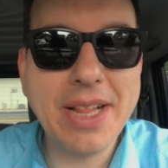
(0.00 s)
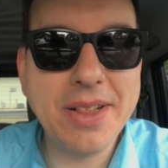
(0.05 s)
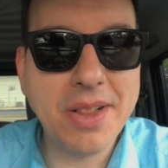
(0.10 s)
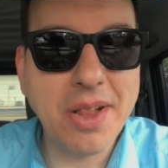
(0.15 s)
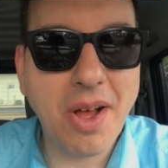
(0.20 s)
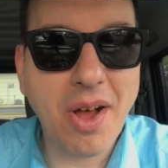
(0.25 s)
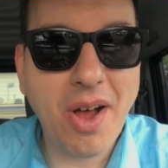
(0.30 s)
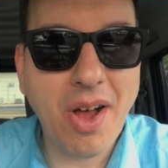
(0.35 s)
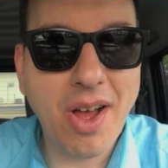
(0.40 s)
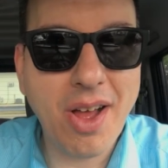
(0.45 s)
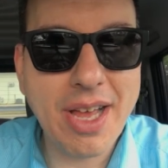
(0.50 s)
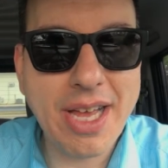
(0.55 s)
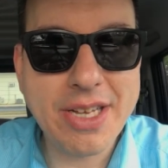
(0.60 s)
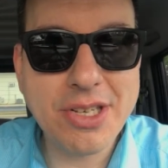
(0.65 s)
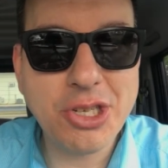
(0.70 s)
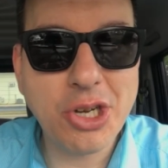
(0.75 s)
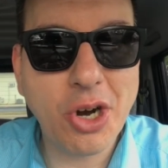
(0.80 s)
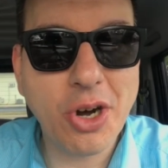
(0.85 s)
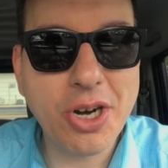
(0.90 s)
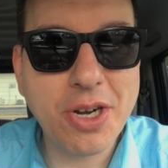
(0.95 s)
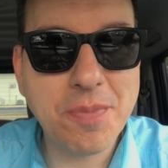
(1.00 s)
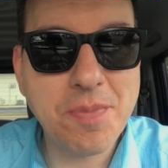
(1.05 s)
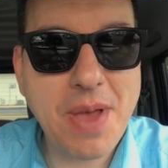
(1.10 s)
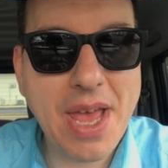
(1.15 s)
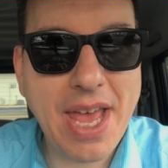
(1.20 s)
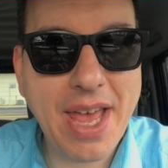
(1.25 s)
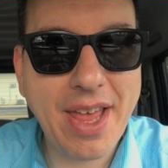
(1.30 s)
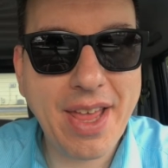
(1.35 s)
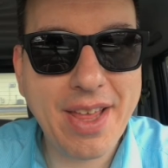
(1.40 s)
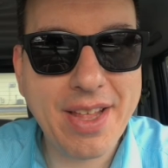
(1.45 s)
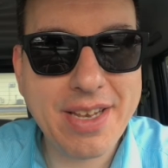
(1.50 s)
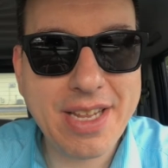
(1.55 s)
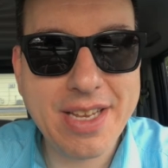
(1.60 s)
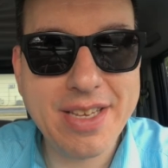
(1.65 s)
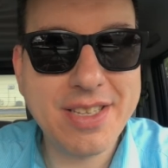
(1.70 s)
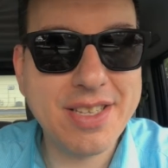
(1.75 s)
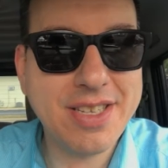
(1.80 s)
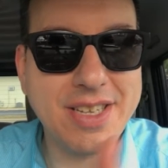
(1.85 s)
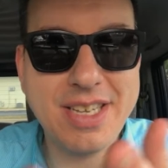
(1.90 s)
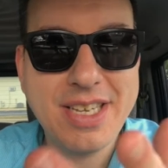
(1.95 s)
Law and Darkman,
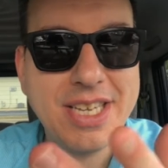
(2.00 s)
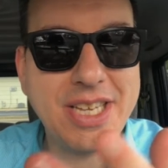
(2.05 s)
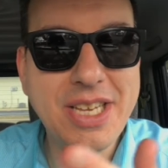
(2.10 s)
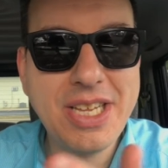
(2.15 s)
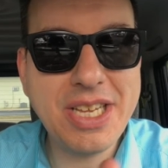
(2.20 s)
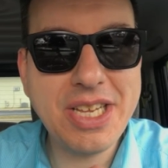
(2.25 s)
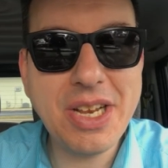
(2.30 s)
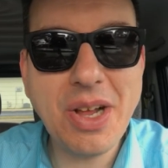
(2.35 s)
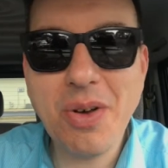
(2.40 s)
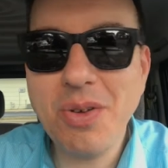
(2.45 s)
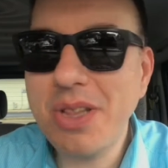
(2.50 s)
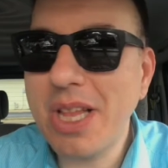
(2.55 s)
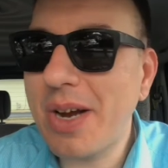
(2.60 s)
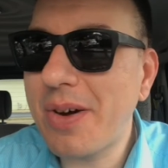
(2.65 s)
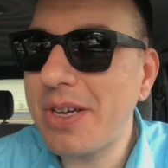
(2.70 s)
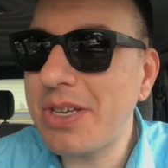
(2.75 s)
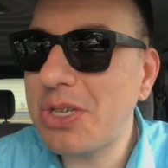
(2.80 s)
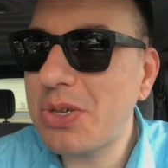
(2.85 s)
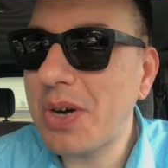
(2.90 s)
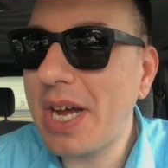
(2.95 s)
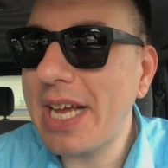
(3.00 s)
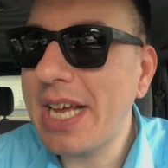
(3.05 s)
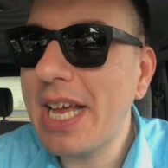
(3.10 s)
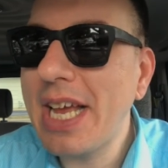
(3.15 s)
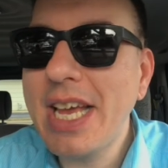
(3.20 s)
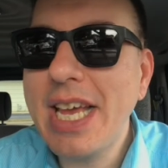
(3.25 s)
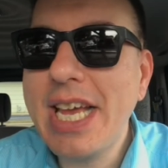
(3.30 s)
and you know Larry Drake.